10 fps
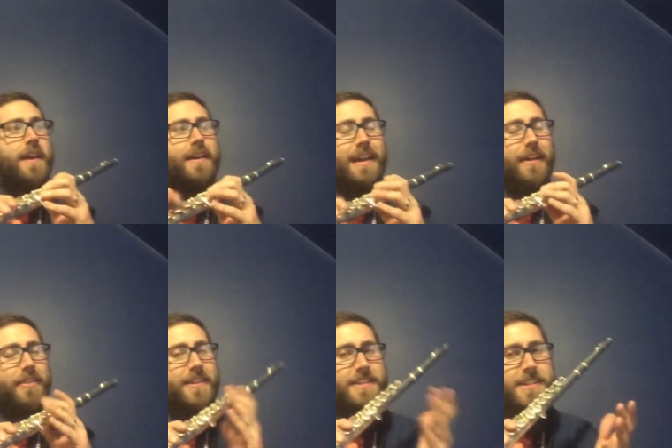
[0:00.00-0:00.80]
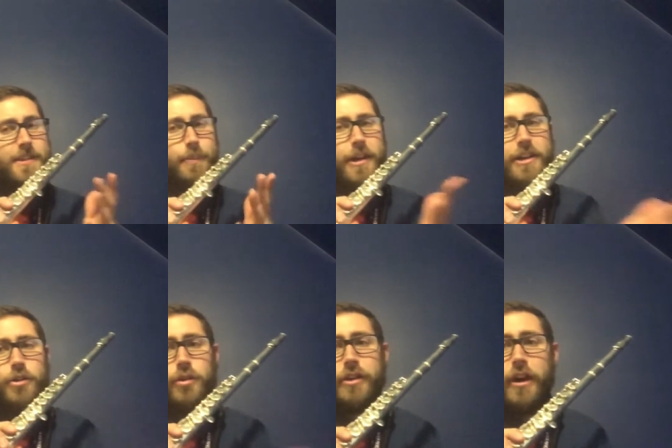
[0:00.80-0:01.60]
Now, this is a pretty
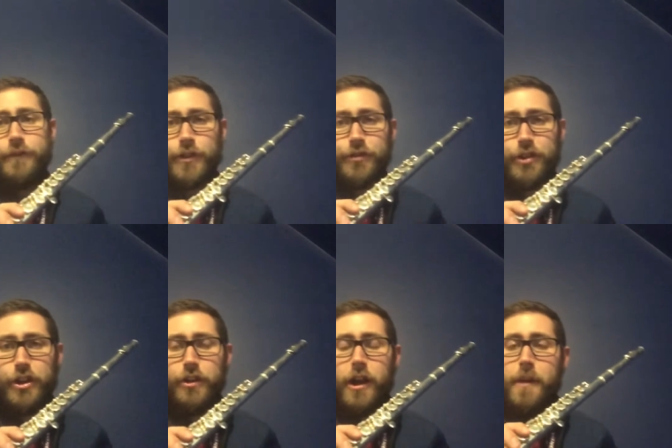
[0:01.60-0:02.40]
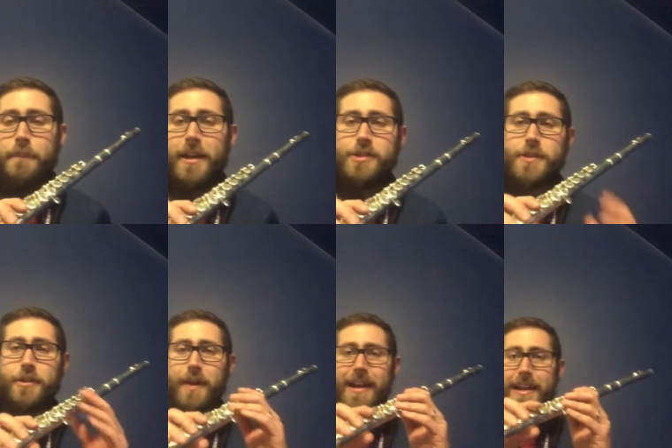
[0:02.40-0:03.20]
cool note for flute because with
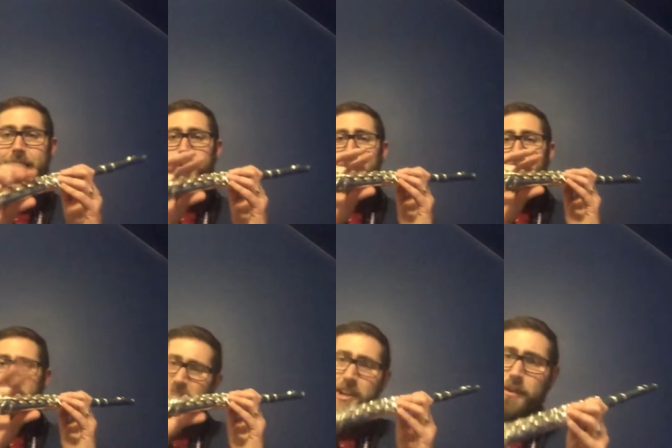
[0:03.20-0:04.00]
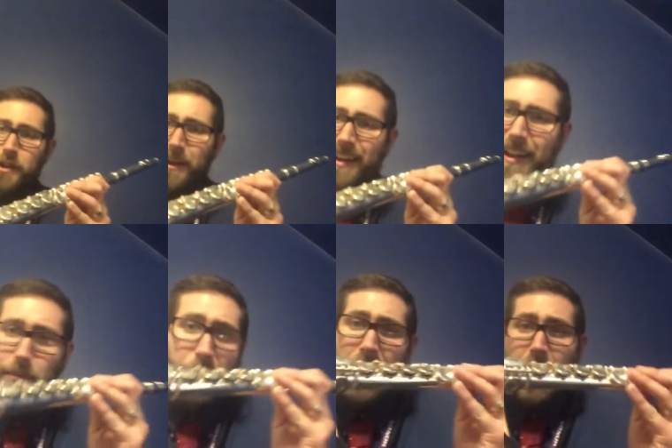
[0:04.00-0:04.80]
your right hand, well, let's start with our right
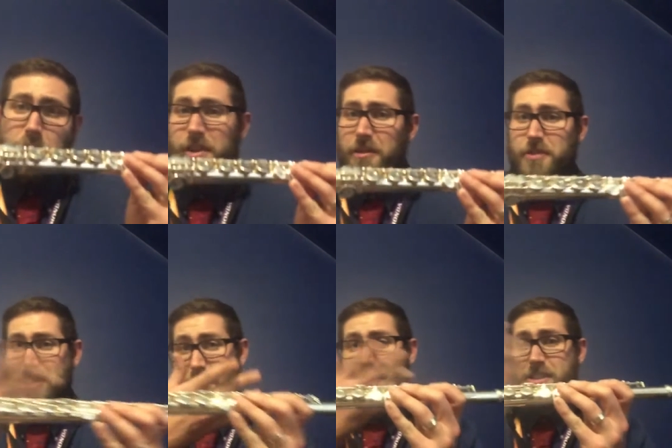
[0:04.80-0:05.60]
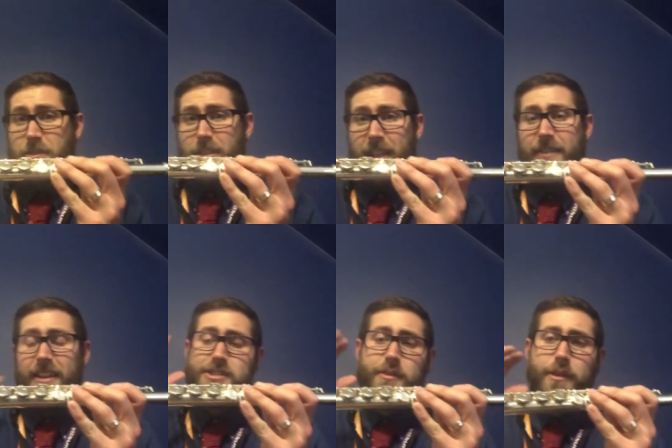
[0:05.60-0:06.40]
hand. Why not? We typically start with the left
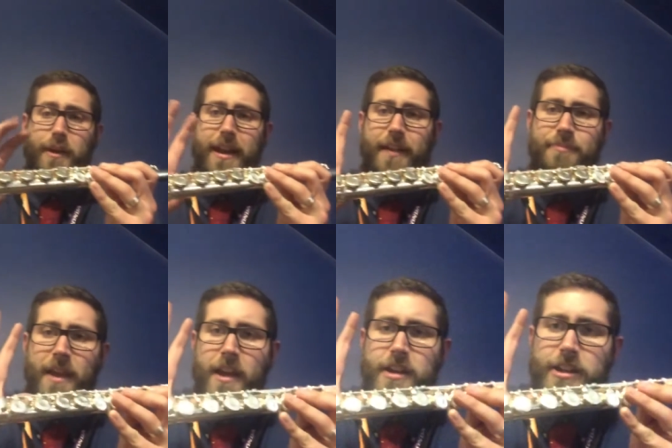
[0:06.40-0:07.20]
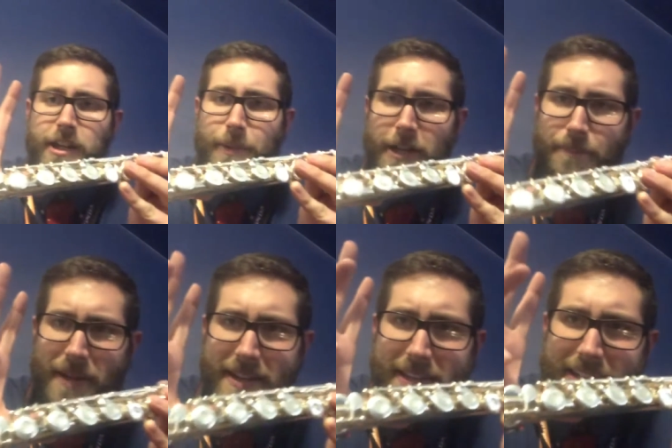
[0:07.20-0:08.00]
hand. Let's start with the right hand. You're going to put your
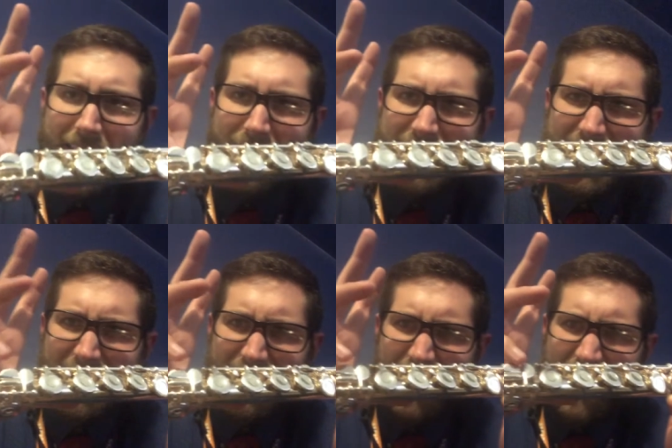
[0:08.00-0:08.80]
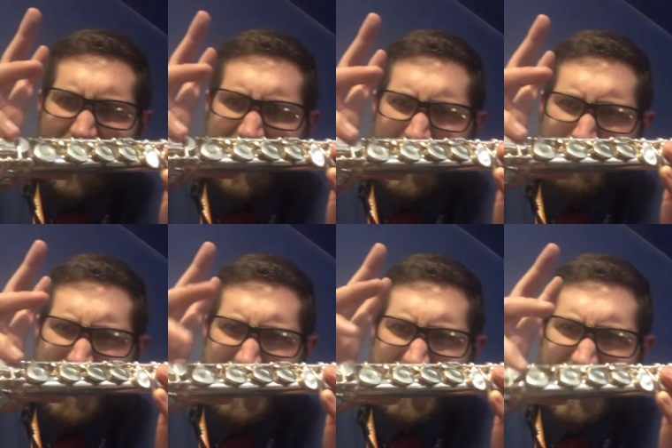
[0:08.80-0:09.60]
pinky down here on the
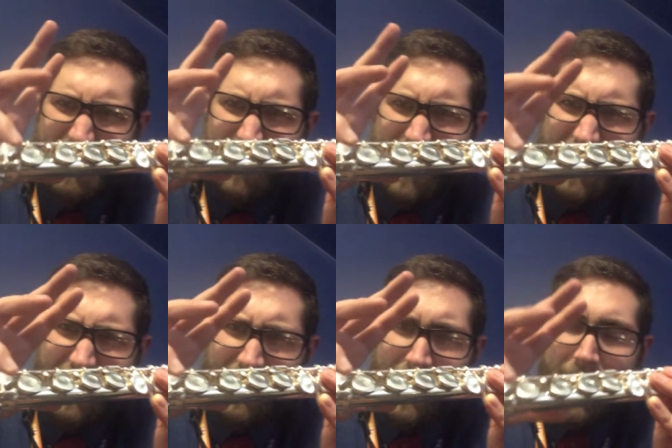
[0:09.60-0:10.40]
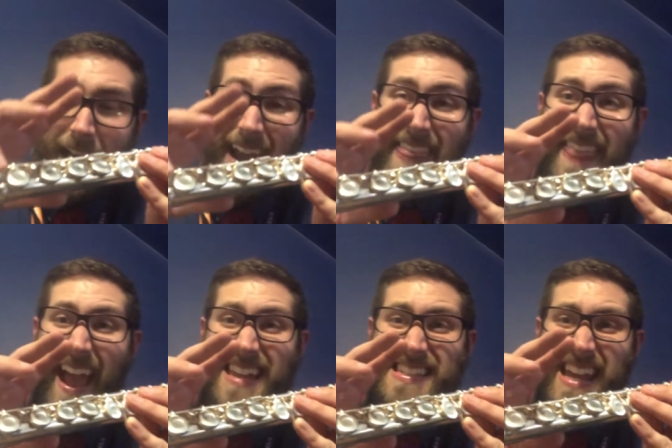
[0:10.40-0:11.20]
pinky key right here, and
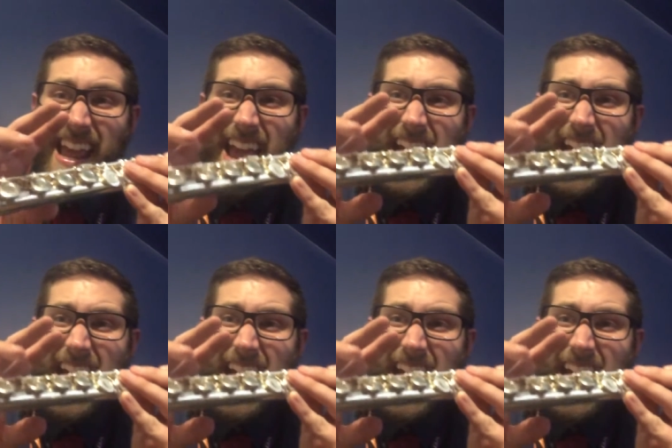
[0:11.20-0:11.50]
that's it.